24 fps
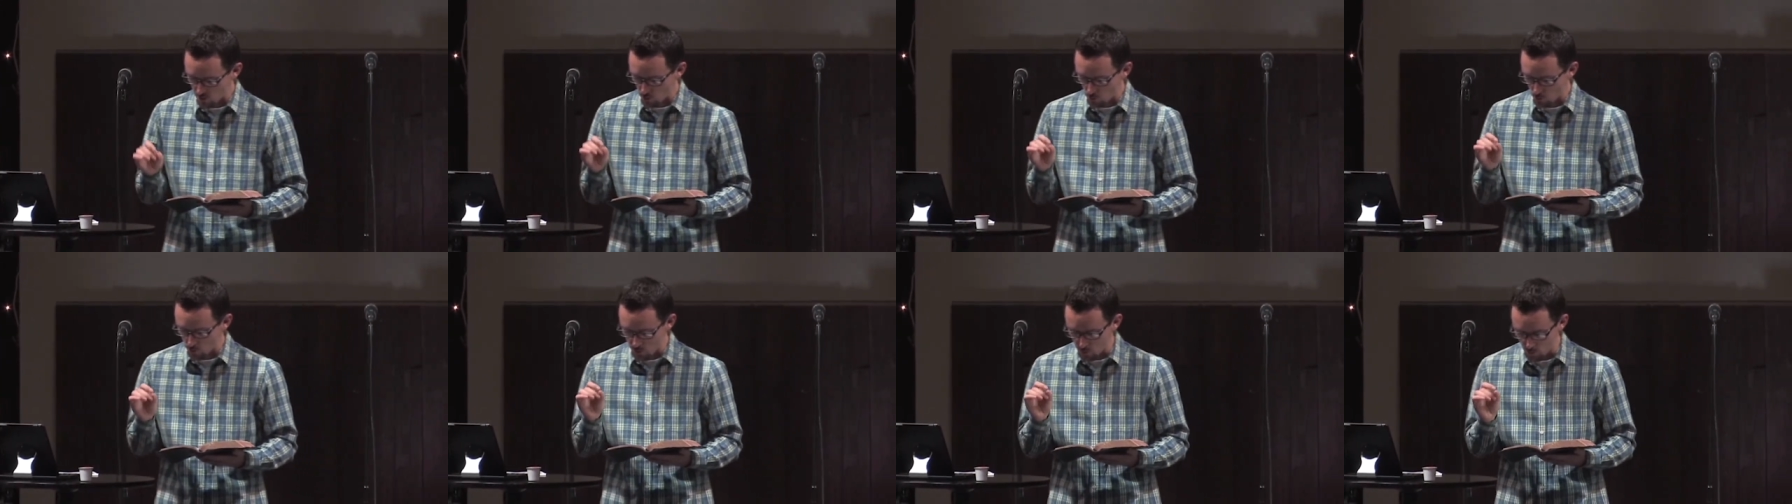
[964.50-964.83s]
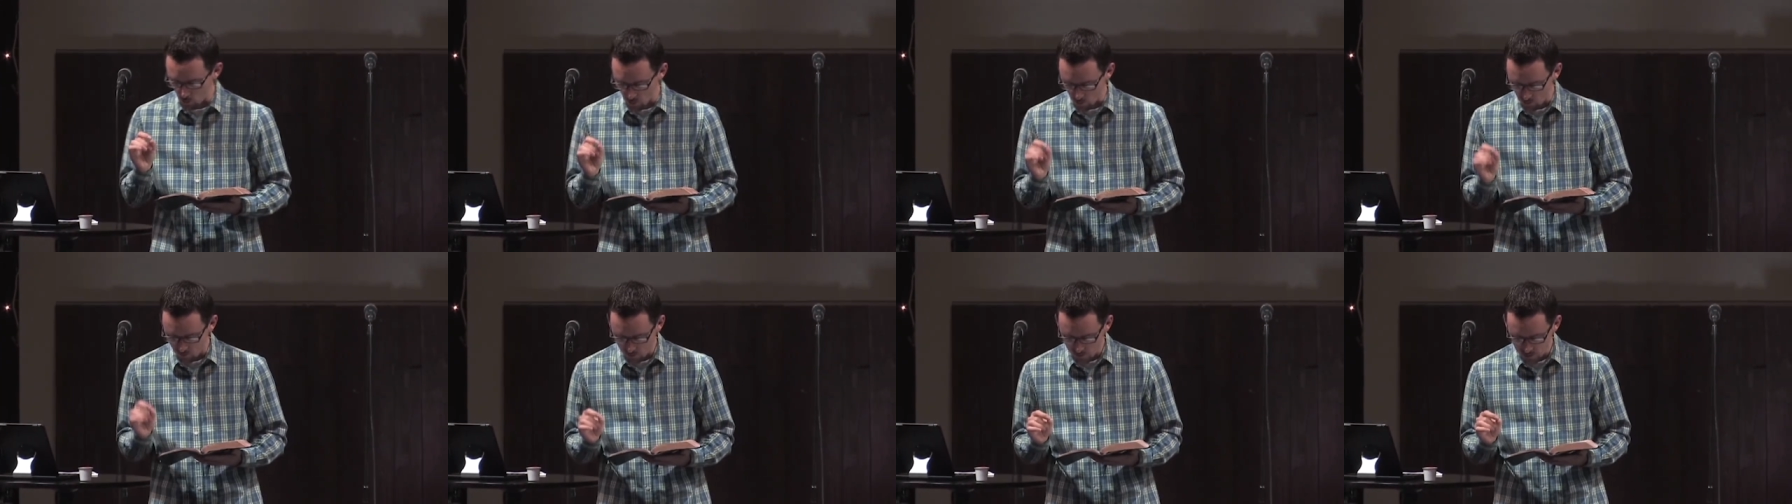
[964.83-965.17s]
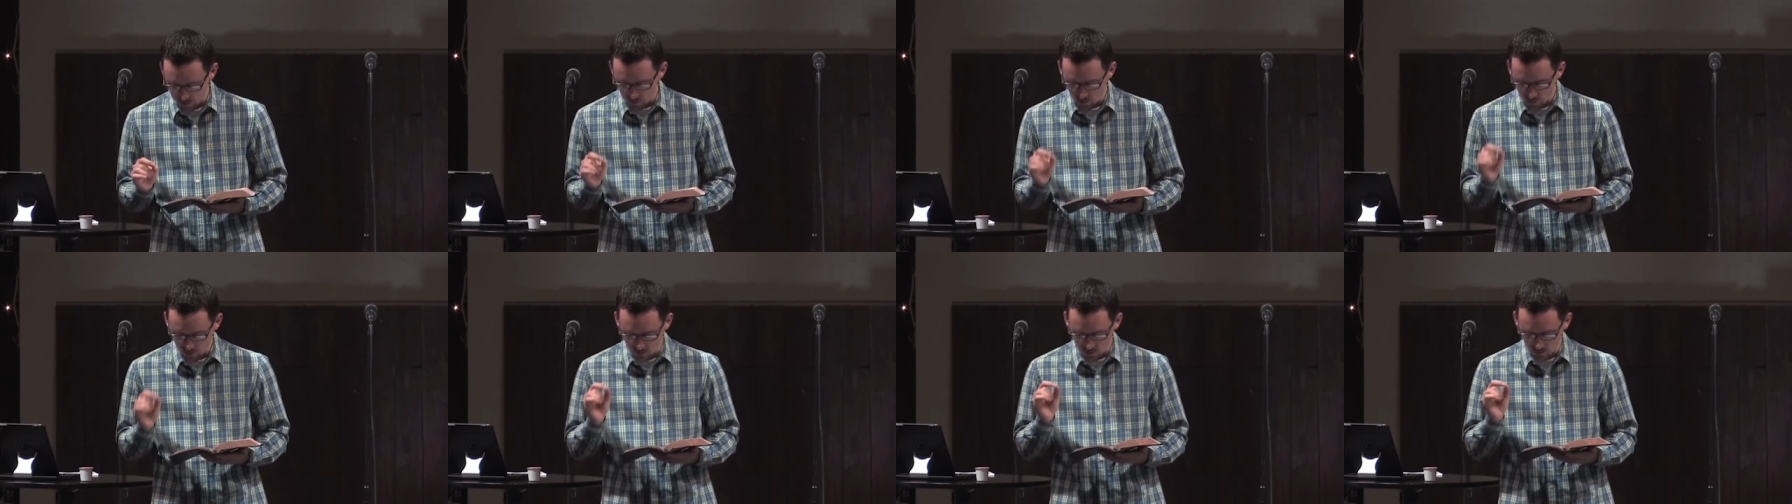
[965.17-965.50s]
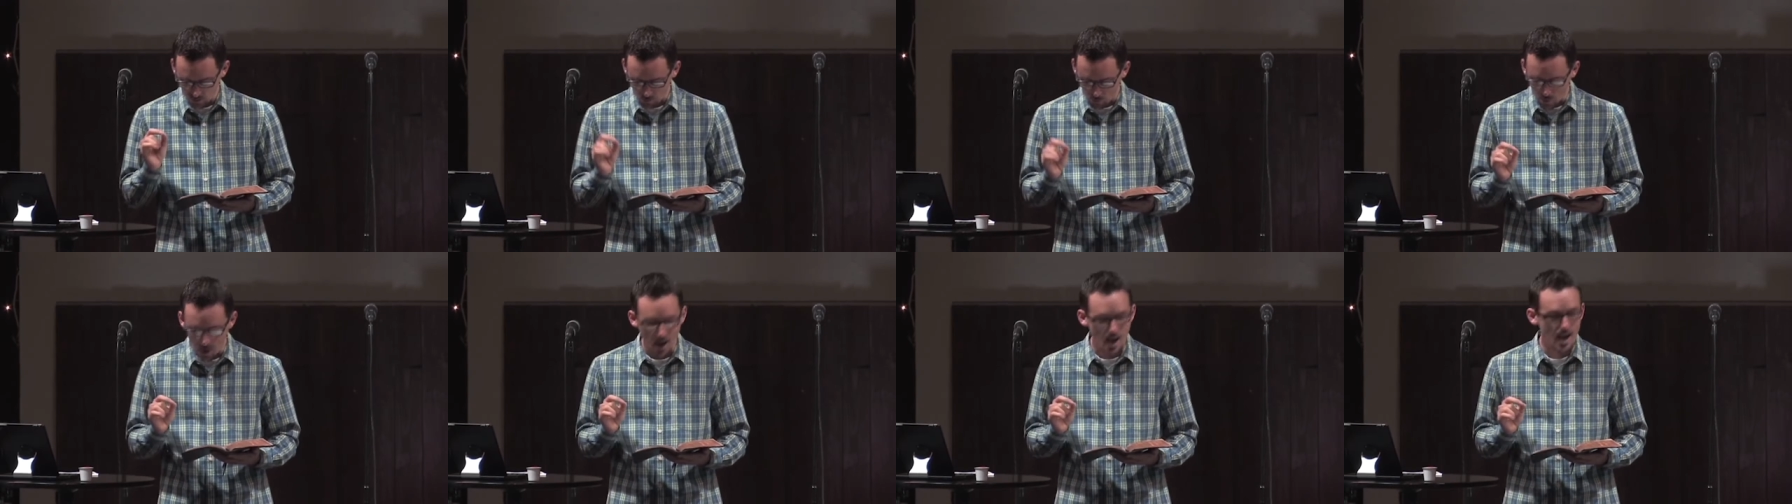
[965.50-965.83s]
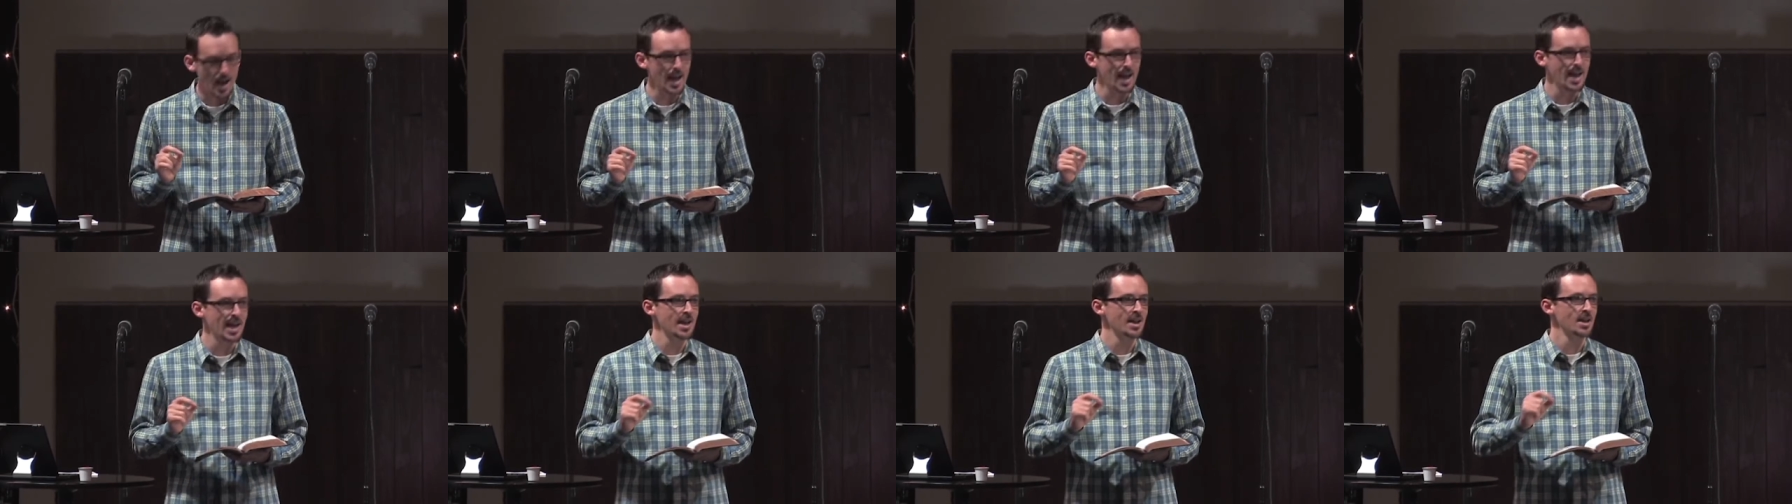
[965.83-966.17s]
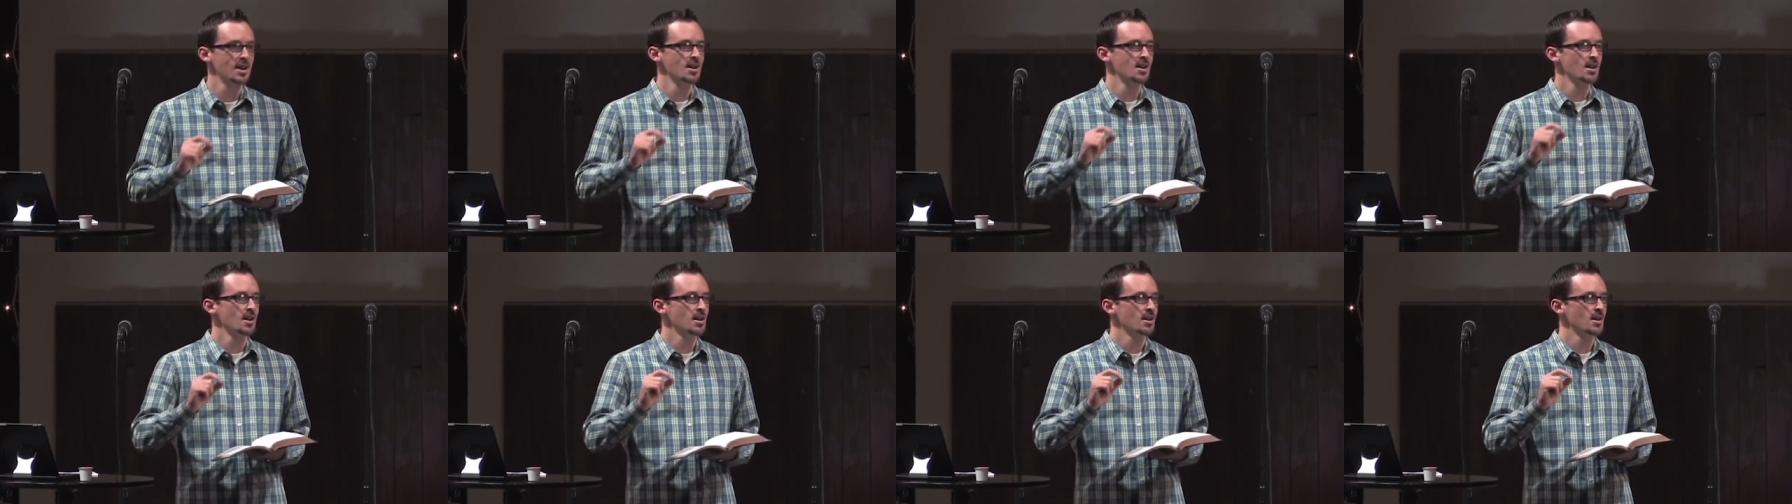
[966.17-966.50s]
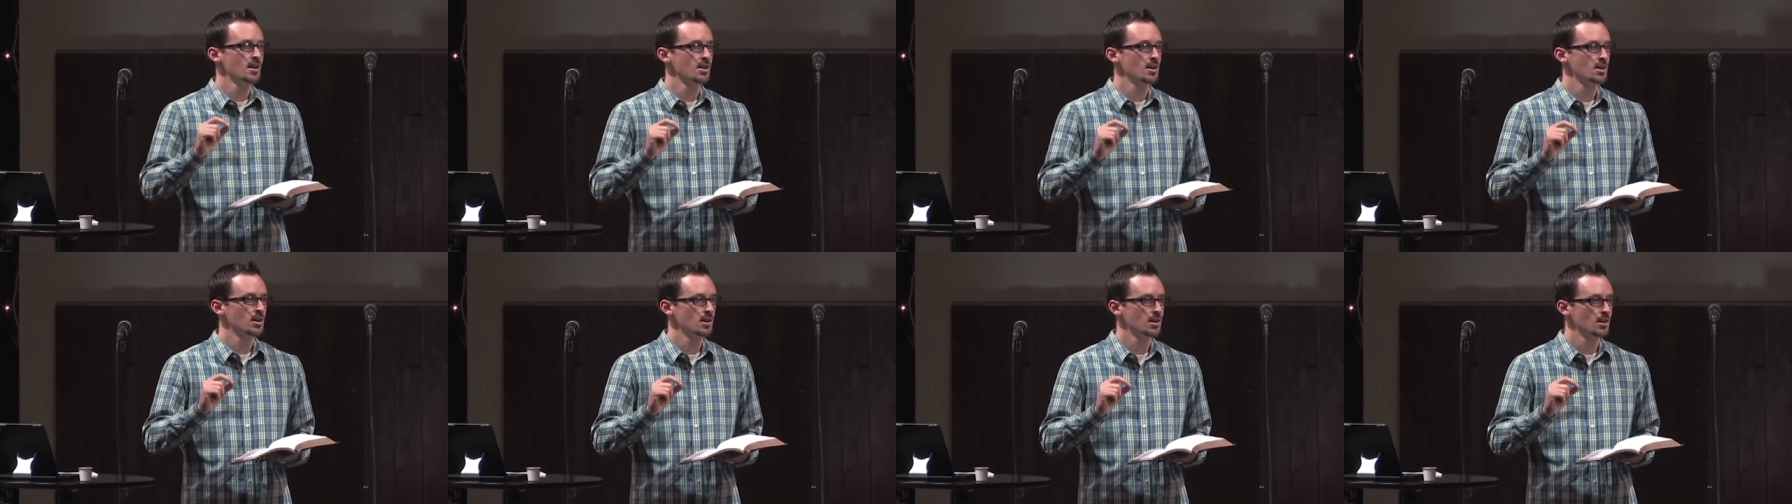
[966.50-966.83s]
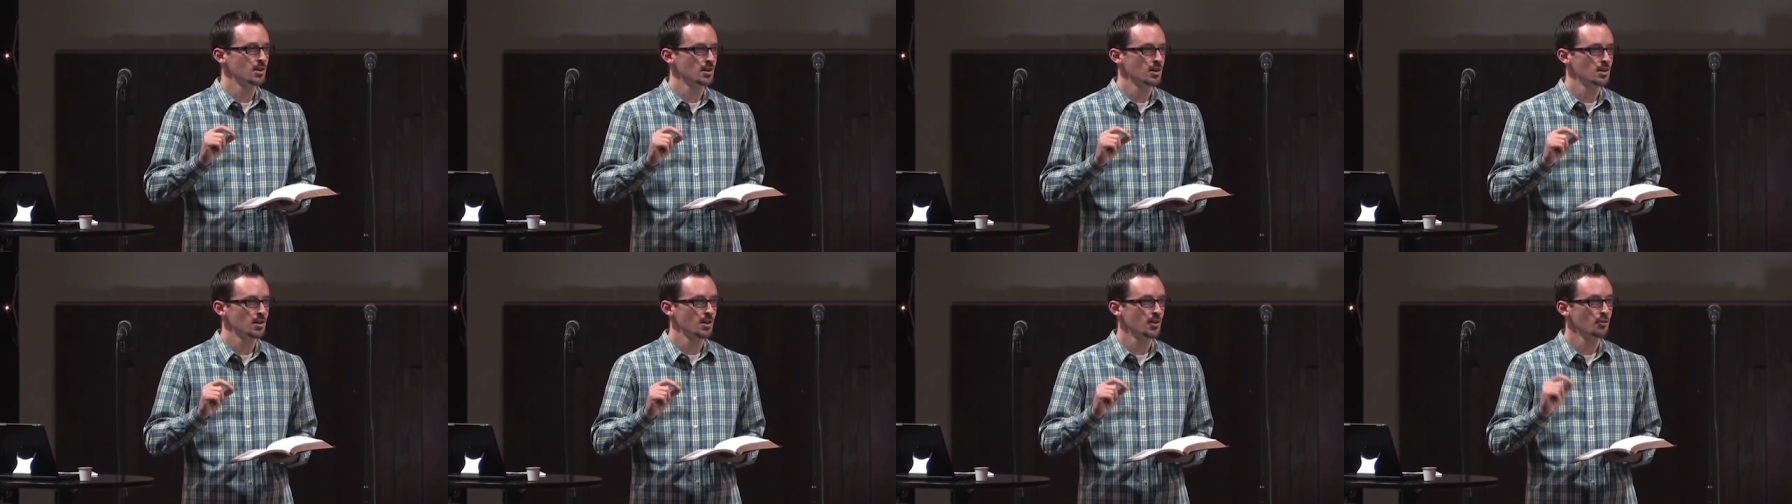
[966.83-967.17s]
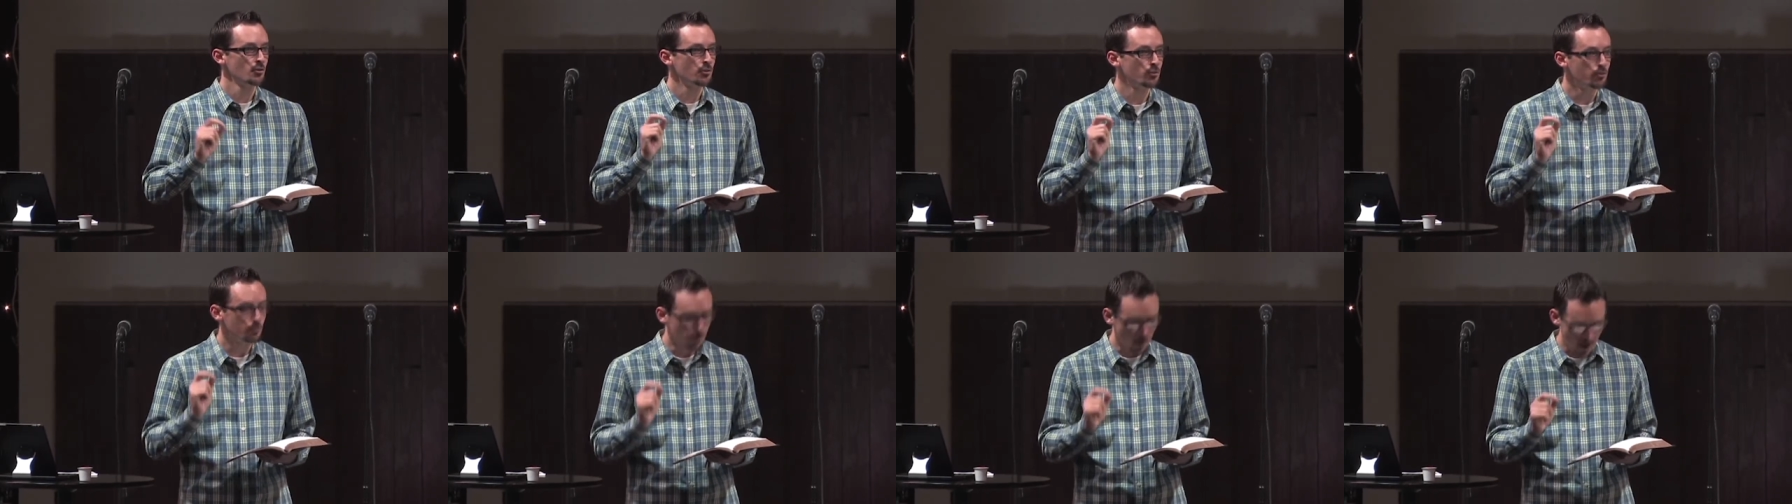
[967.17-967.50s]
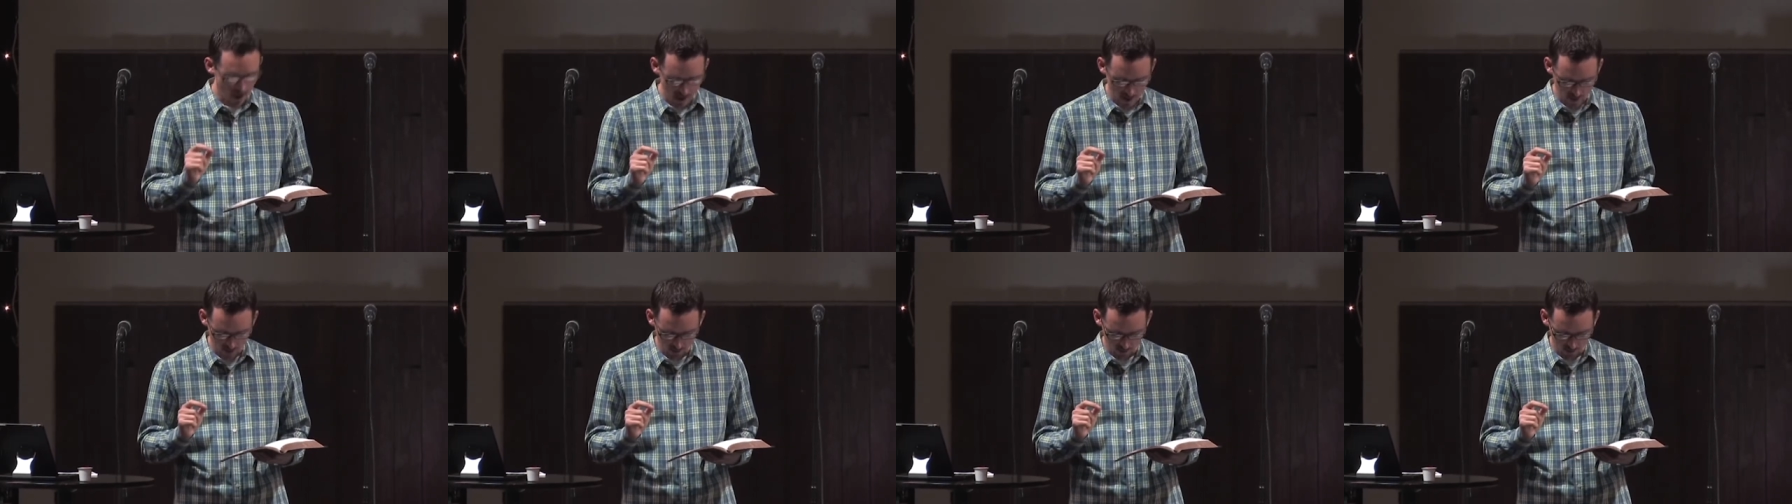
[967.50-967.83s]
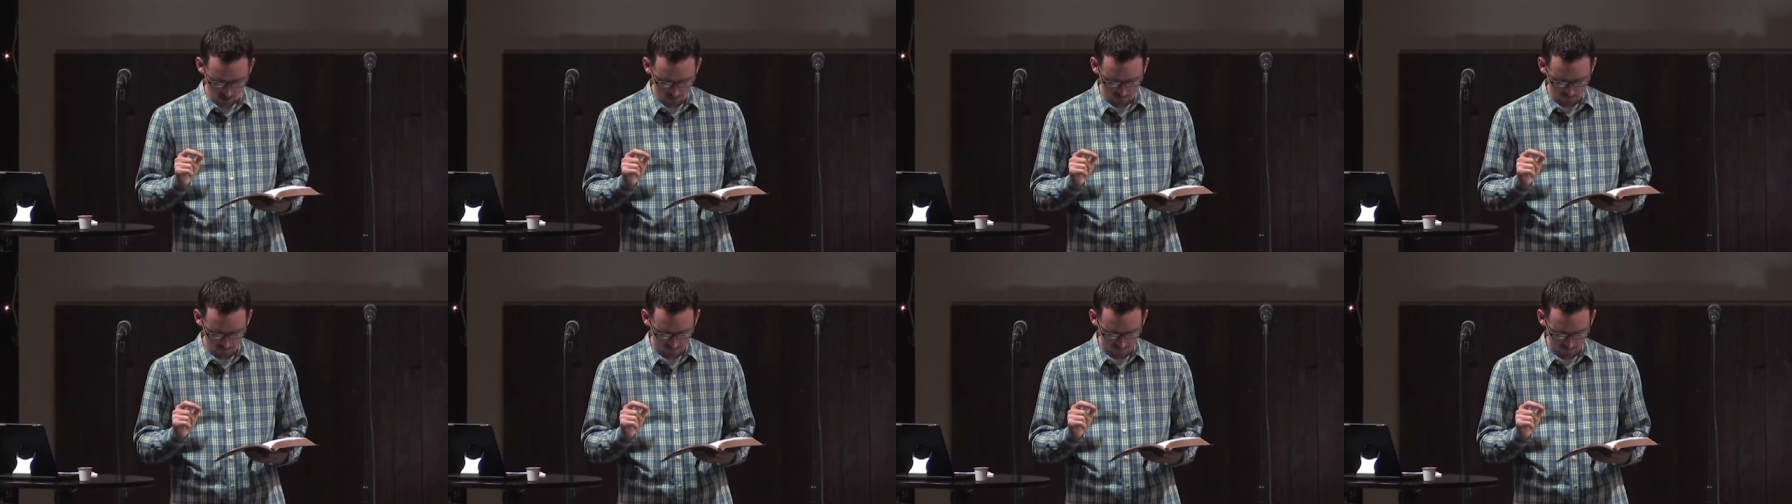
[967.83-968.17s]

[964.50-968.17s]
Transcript: will be revealed by fire.